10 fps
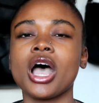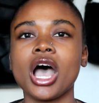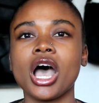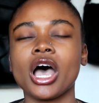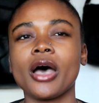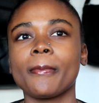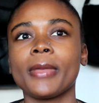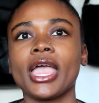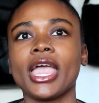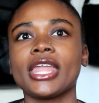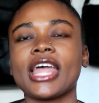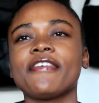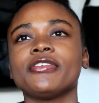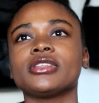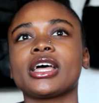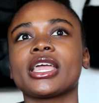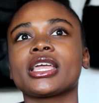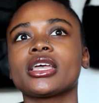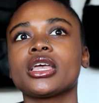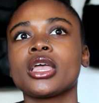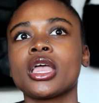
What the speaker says: And I feel like